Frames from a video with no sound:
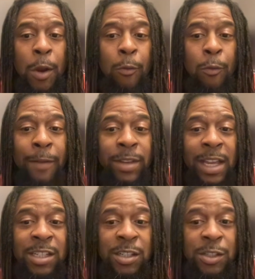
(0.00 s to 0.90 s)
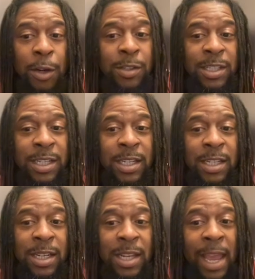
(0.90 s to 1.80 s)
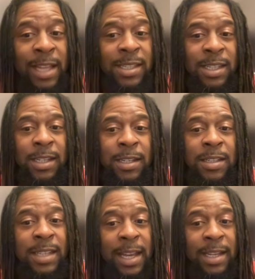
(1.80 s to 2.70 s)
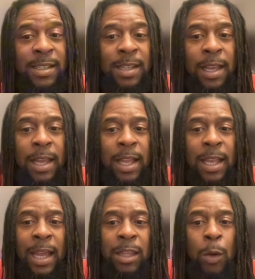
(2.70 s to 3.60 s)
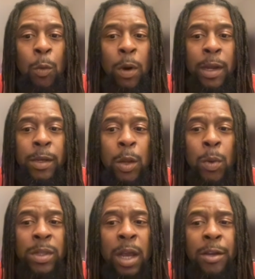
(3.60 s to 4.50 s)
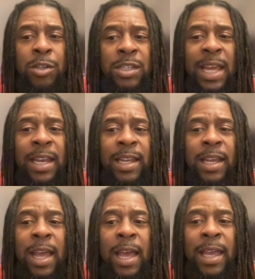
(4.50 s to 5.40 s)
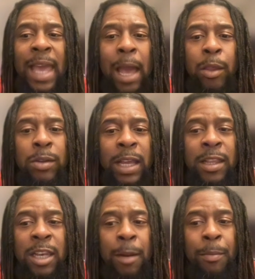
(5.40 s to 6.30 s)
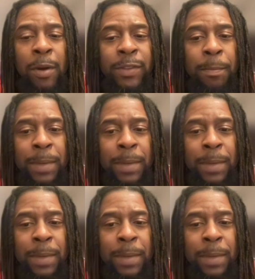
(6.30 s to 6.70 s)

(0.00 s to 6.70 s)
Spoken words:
Revelations 13:18 says, "Let the one with understanding calculate the number of the